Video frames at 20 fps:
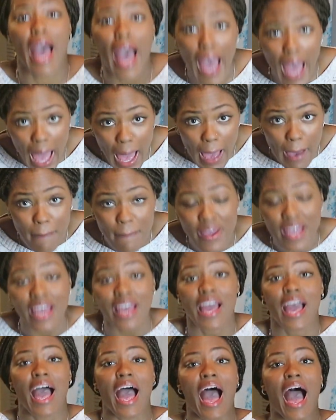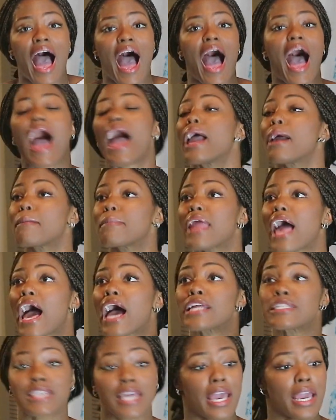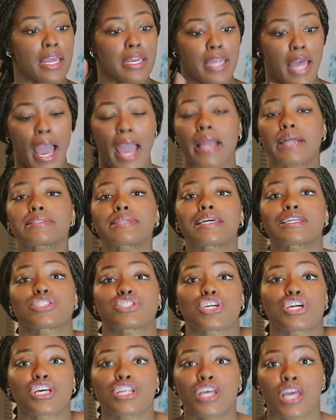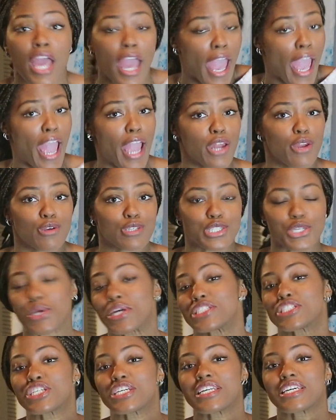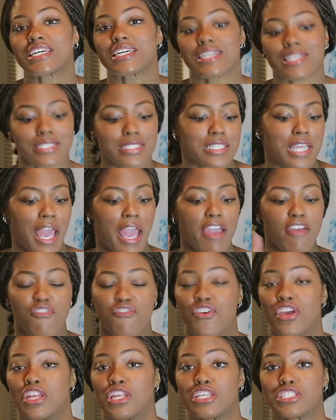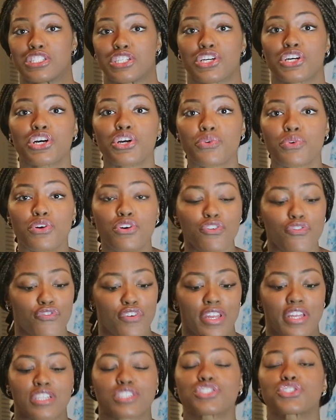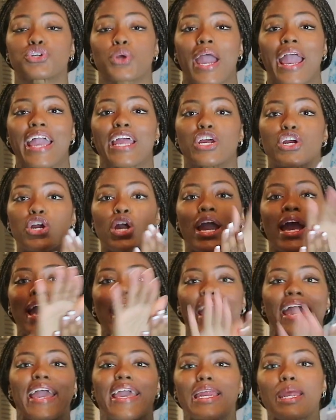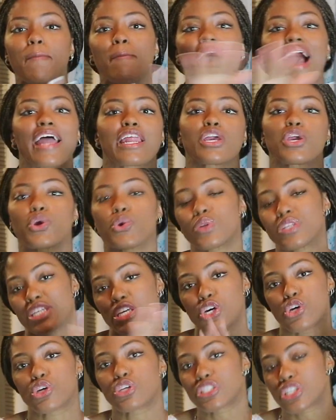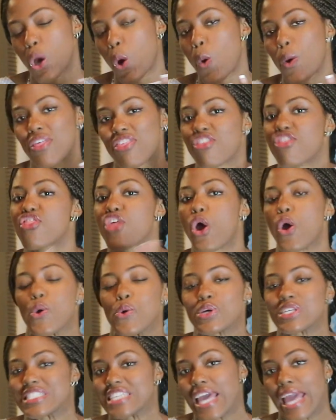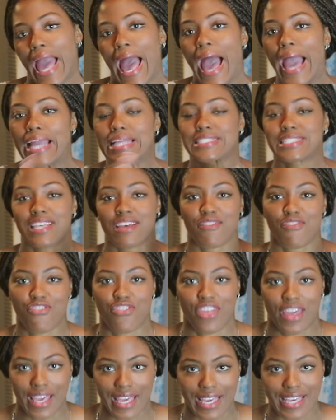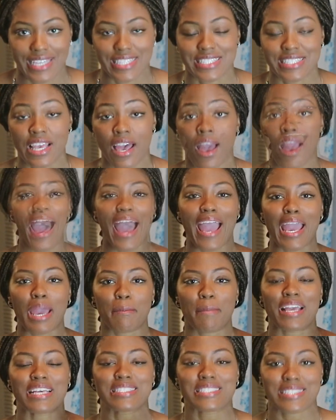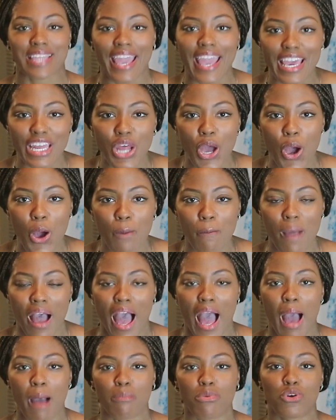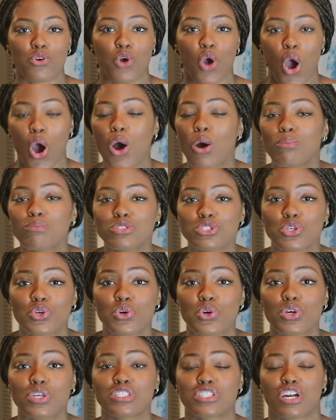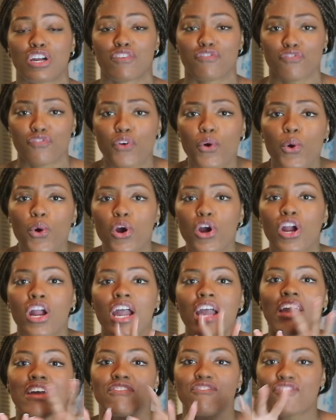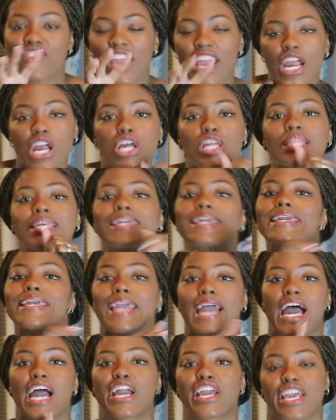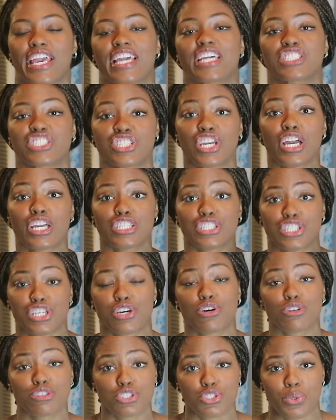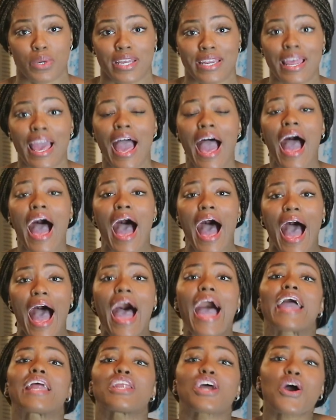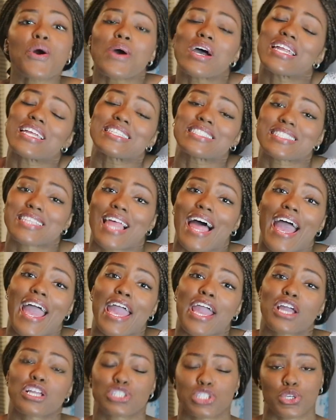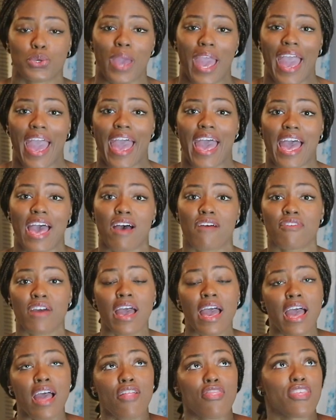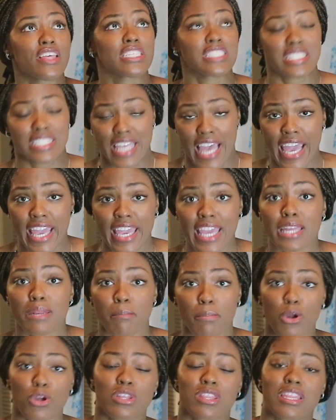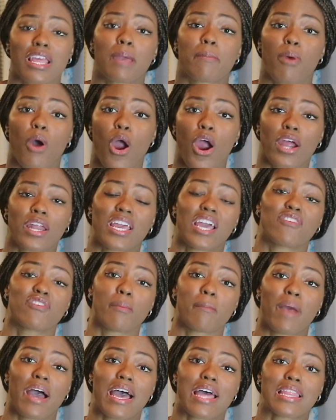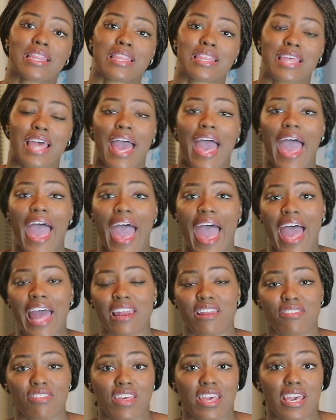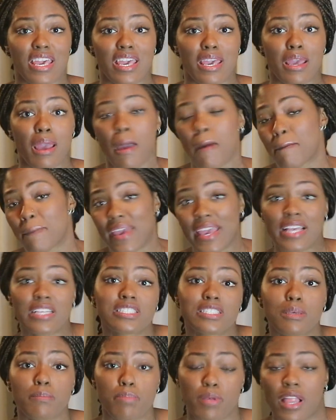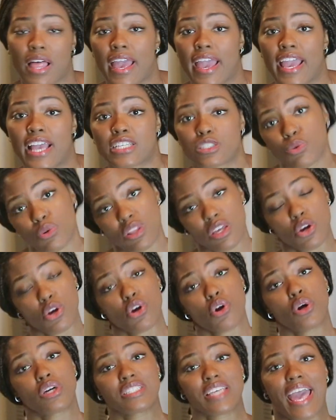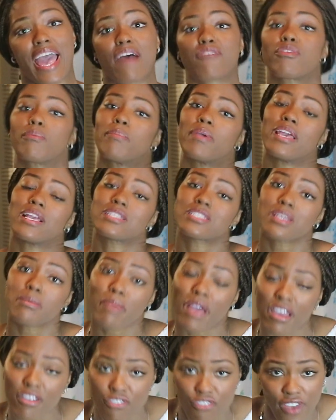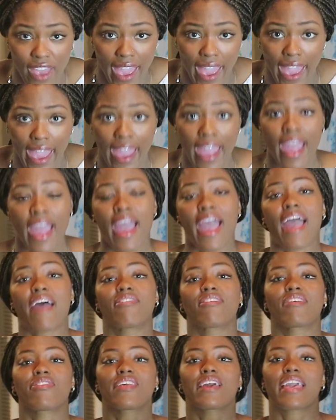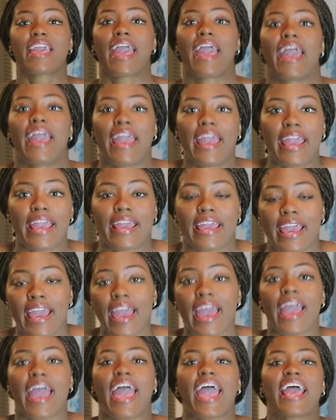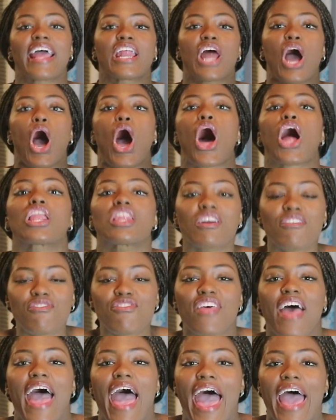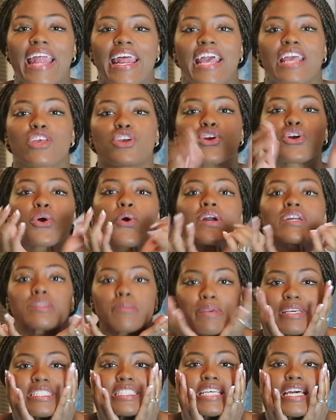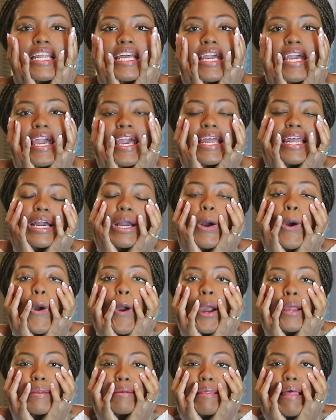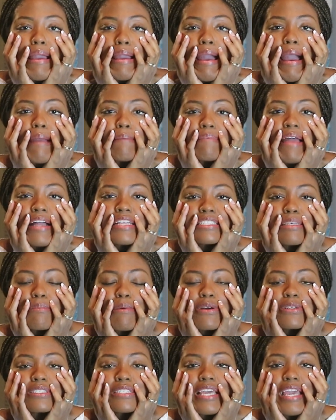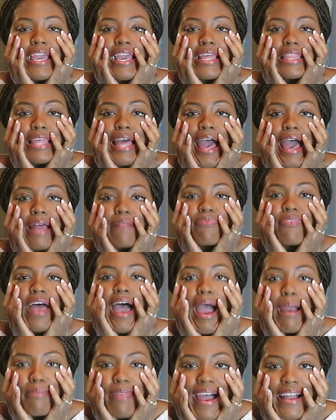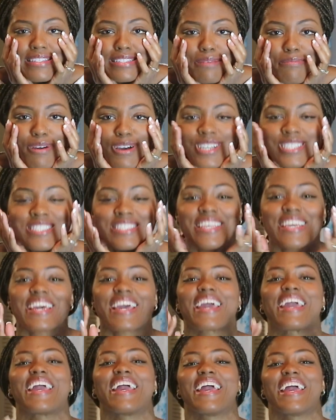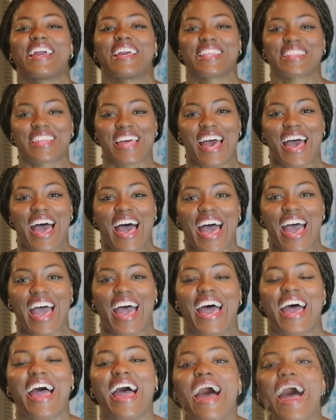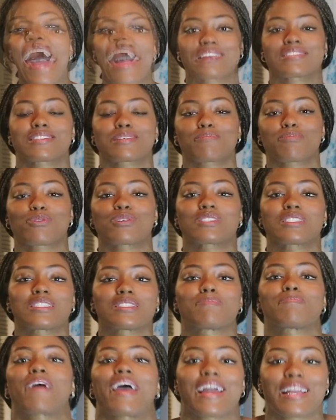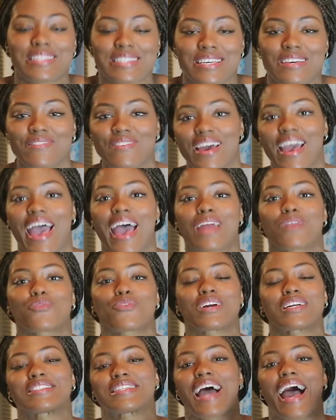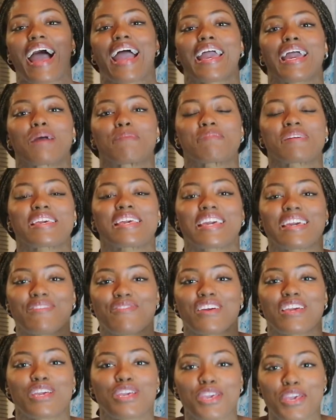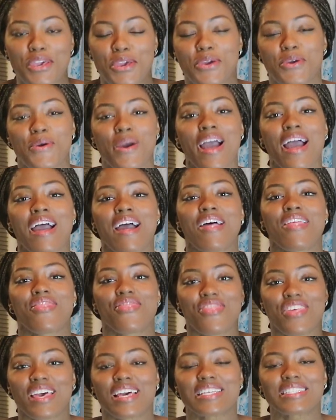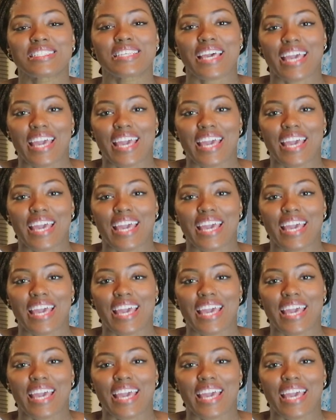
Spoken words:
up. I am not a dietitian, a nutritionist, a fitness guru, fitness trainer, anybody who deals with those kinds of things. I am a stay-at-home mom who homeschools her 4 fairly youngish children. I know what it's like to have the second birthday party of a month at the pizza place where they're going to have the pizza buffet and then the cake and all of that, and you're going to be sitting in a corner like, I'm not supposed to eat that. I'm not supposed to eat that. That is the perspective at which I am giving you this